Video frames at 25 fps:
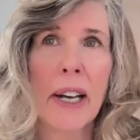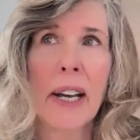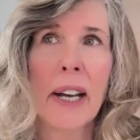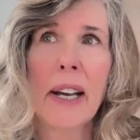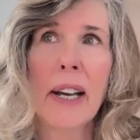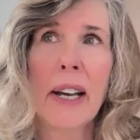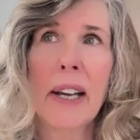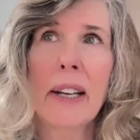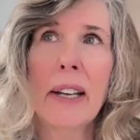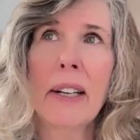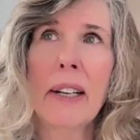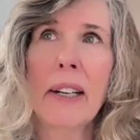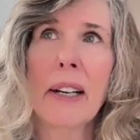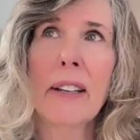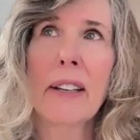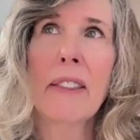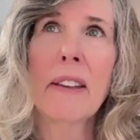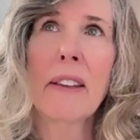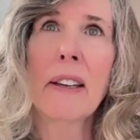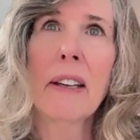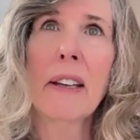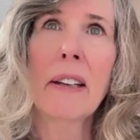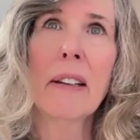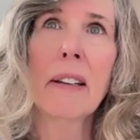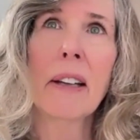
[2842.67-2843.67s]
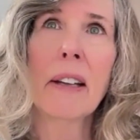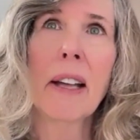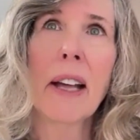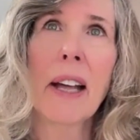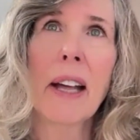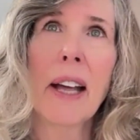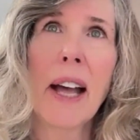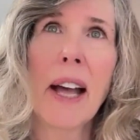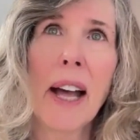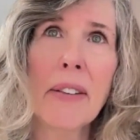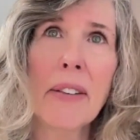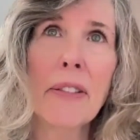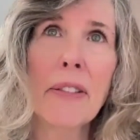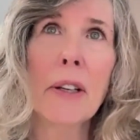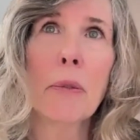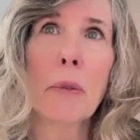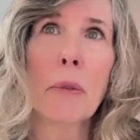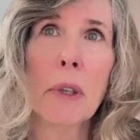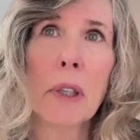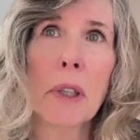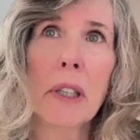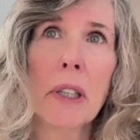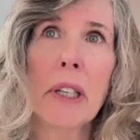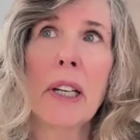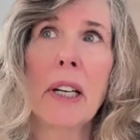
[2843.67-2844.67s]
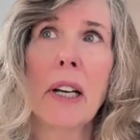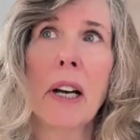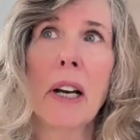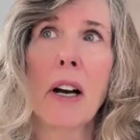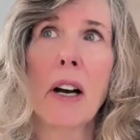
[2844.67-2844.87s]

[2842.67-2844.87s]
And I think having really